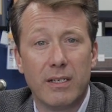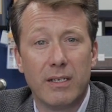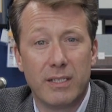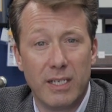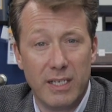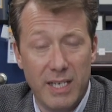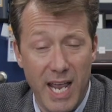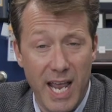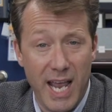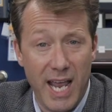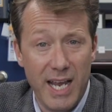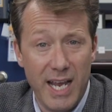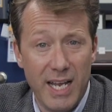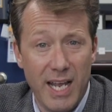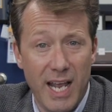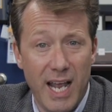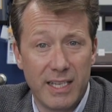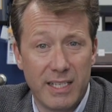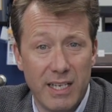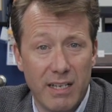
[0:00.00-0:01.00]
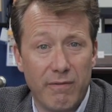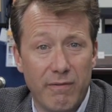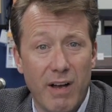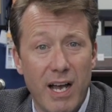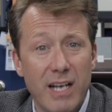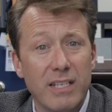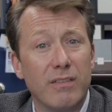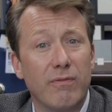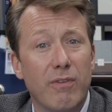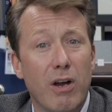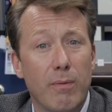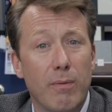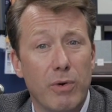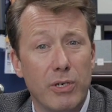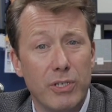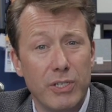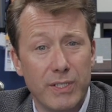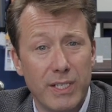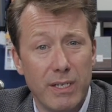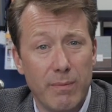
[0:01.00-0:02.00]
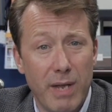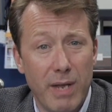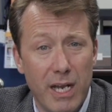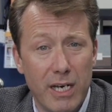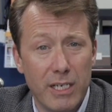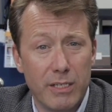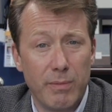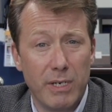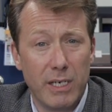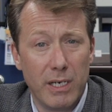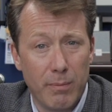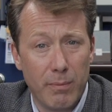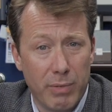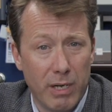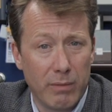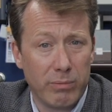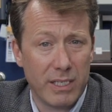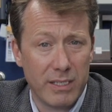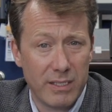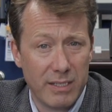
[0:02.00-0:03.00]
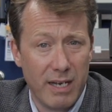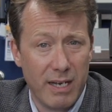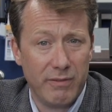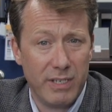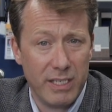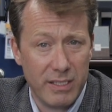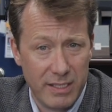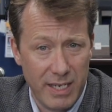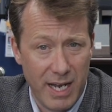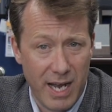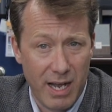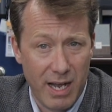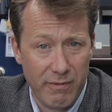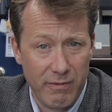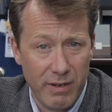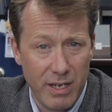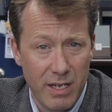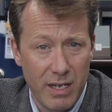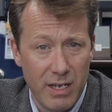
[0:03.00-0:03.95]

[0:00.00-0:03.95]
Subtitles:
Today, at the advice of our emergency management and public safety staff,